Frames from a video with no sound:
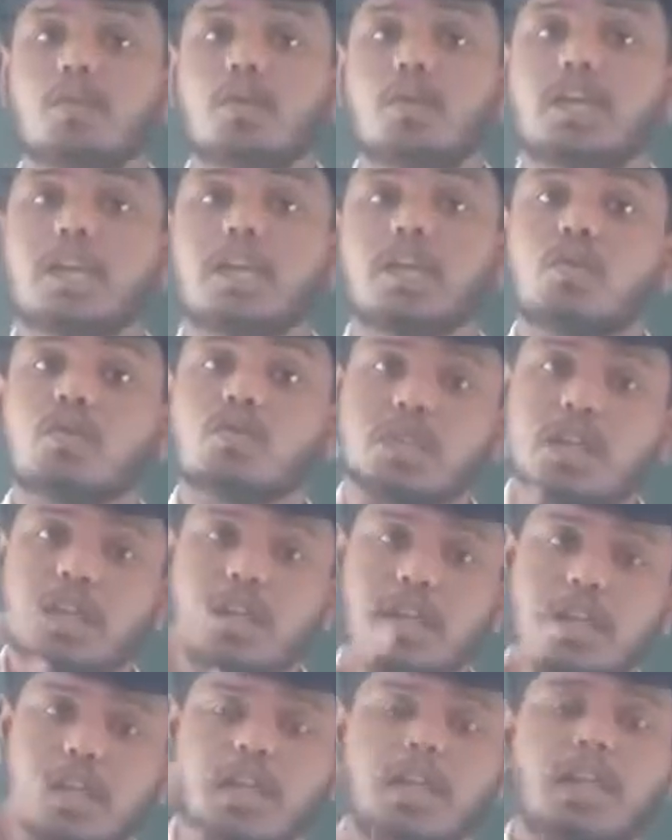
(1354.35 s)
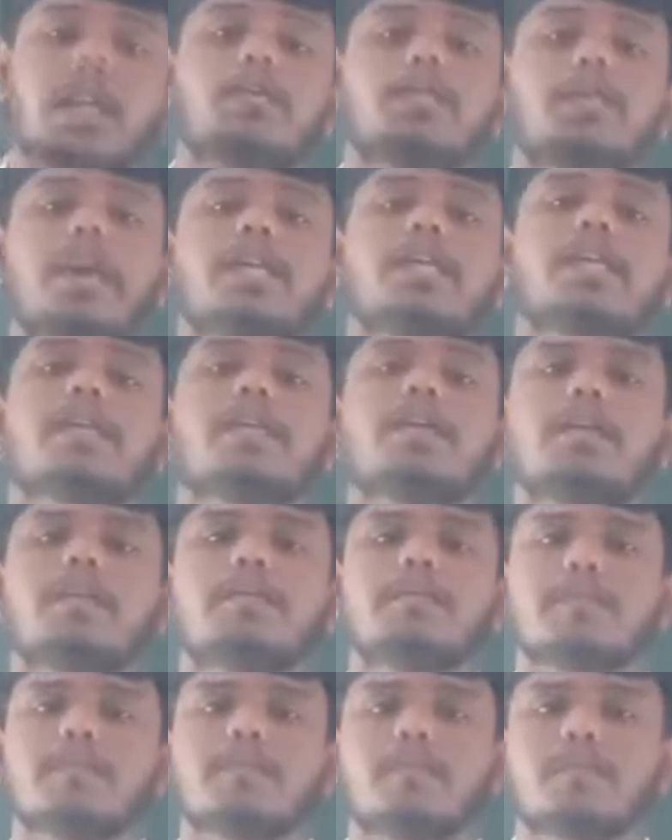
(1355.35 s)
potatoes in making
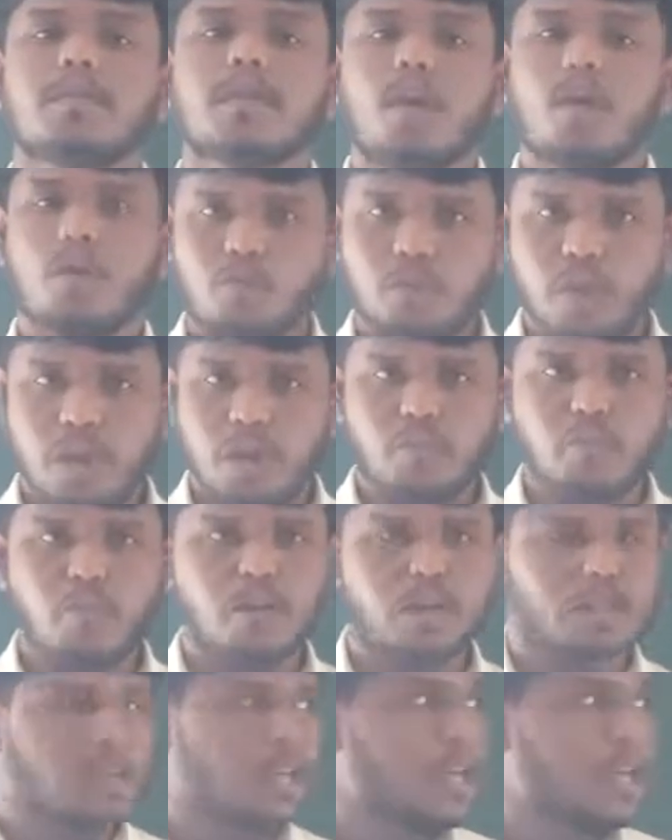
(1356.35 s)
wafer,